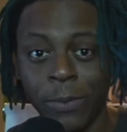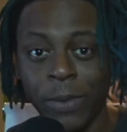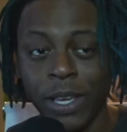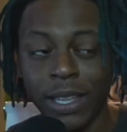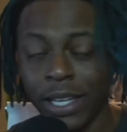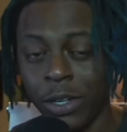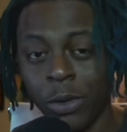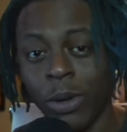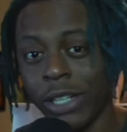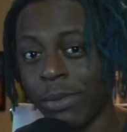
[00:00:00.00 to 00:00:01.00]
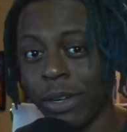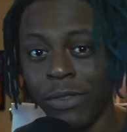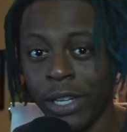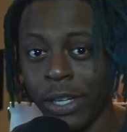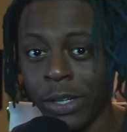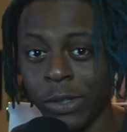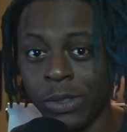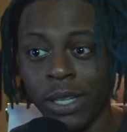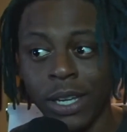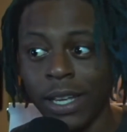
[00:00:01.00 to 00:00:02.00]
that do watch my videos
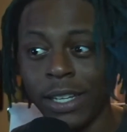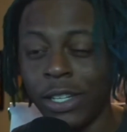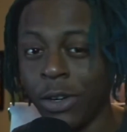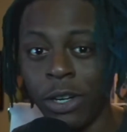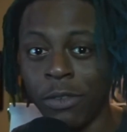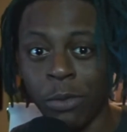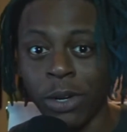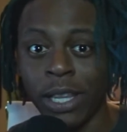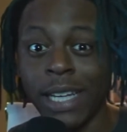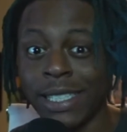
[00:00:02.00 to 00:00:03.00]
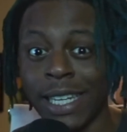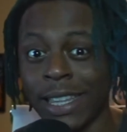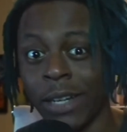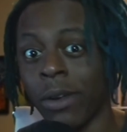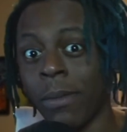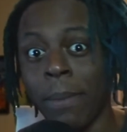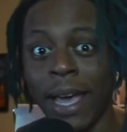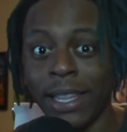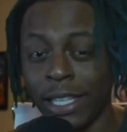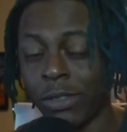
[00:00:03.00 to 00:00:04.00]
don't even realize that
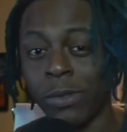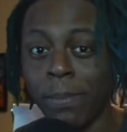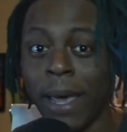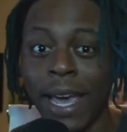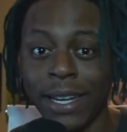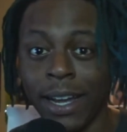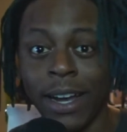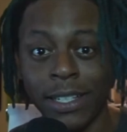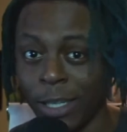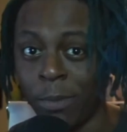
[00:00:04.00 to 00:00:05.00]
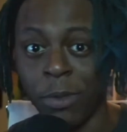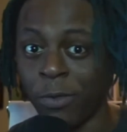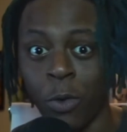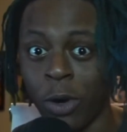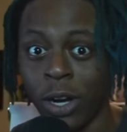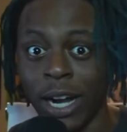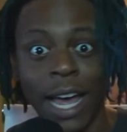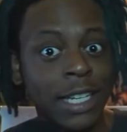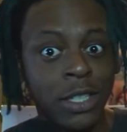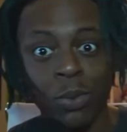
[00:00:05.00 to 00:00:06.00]
this was Madden content before
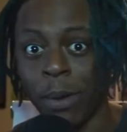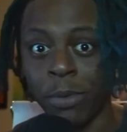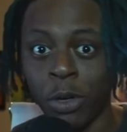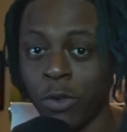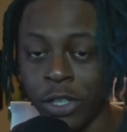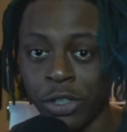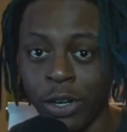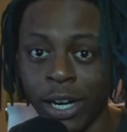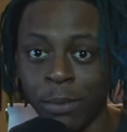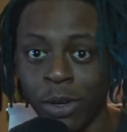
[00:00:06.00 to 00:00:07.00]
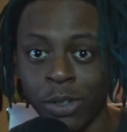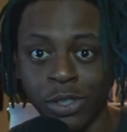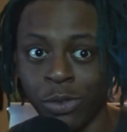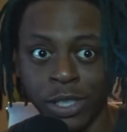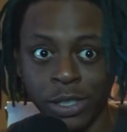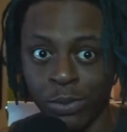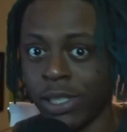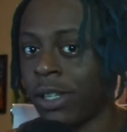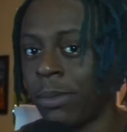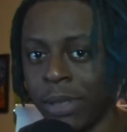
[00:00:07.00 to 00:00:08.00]
I swapped over to Dragon Ball. So this was
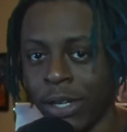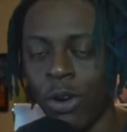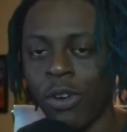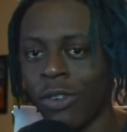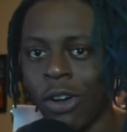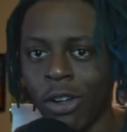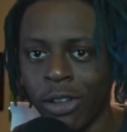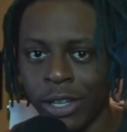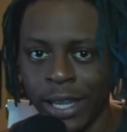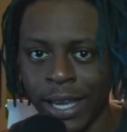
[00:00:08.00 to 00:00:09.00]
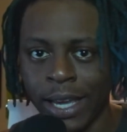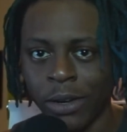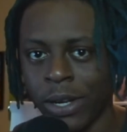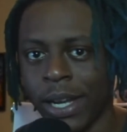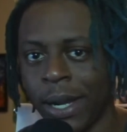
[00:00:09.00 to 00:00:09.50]
a complete overhaul into that, okay?